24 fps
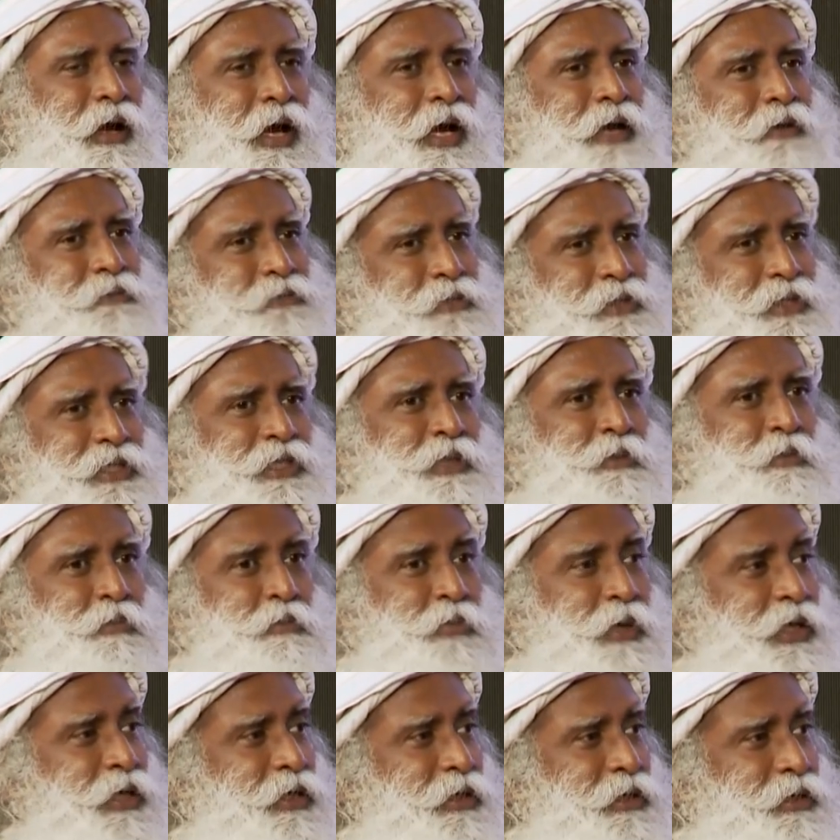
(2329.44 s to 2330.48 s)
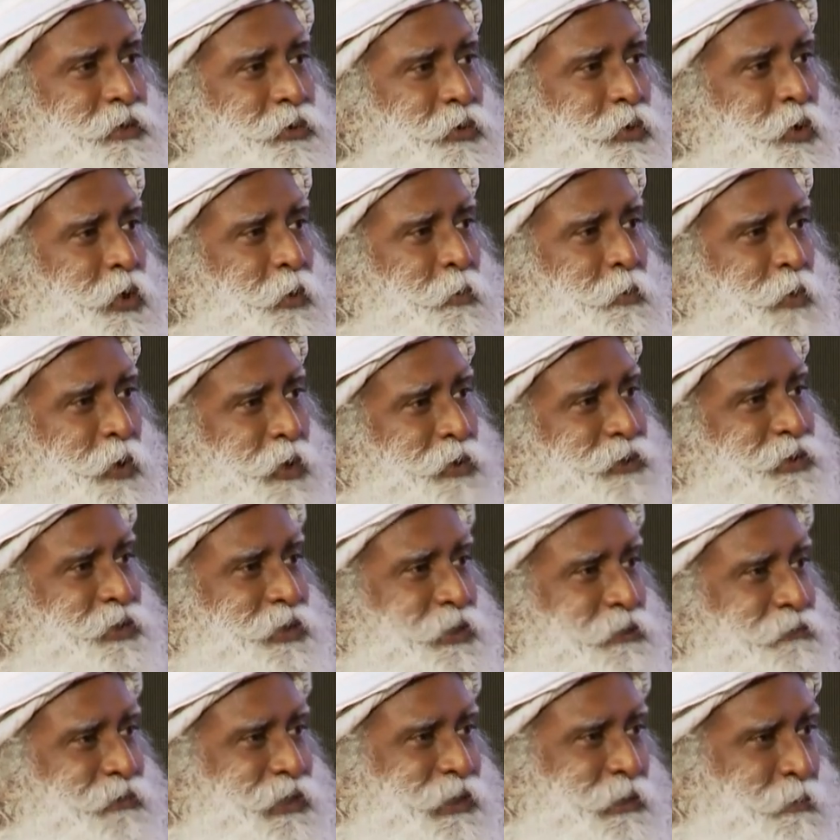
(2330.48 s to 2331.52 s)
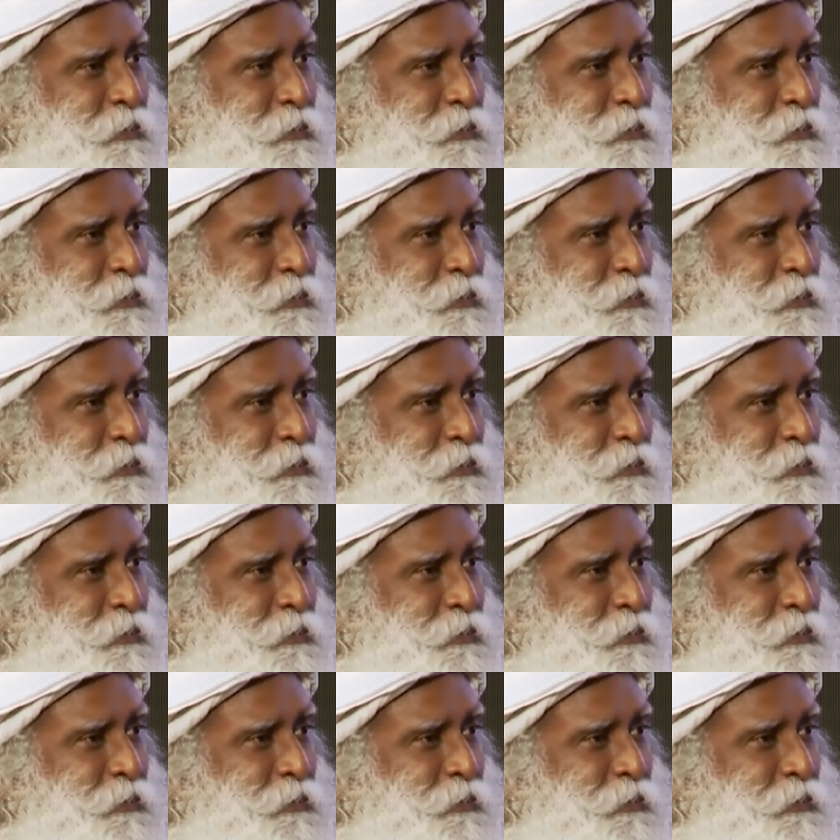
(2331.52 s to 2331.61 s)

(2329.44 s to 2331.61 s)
I have seen beggars who are positively